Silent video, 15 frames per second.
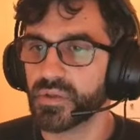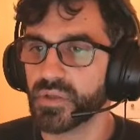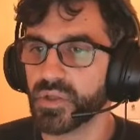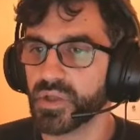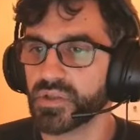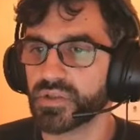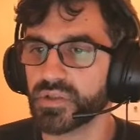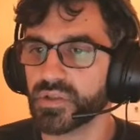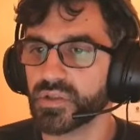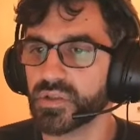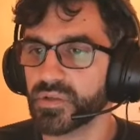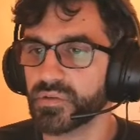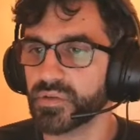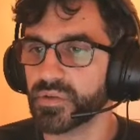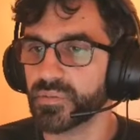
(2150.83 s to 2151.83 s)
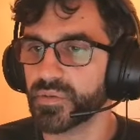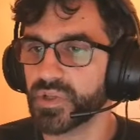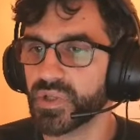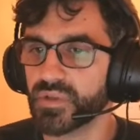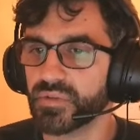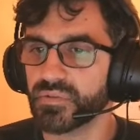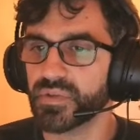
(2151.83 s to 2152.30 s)
actually no, let me
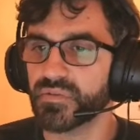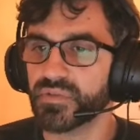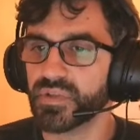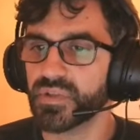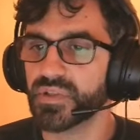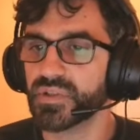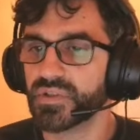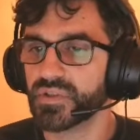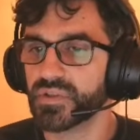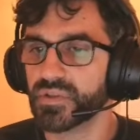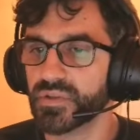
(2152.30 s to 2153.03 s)
get rid of this.